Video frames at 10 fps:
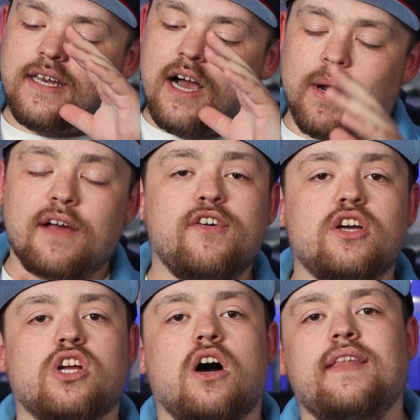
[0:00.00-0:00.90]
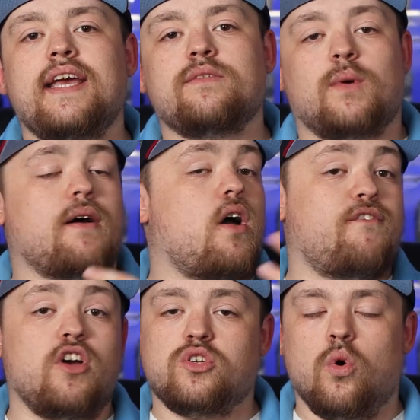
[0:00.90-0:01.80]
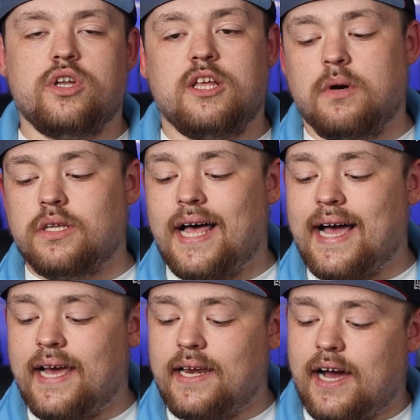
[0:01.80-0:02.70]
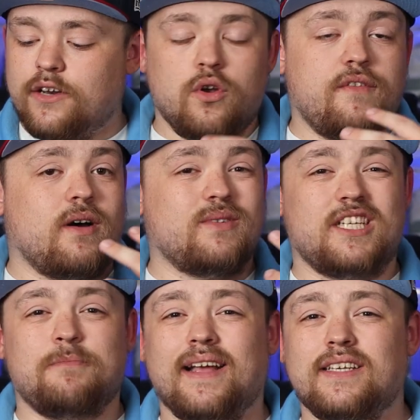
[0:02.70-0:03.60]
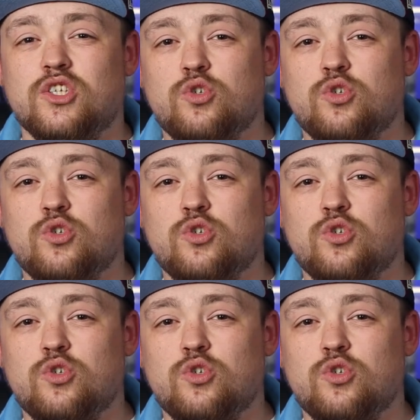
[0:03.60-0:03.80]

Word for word: Now, when I first got these, when I first ordered them online, I don't know if I was expecting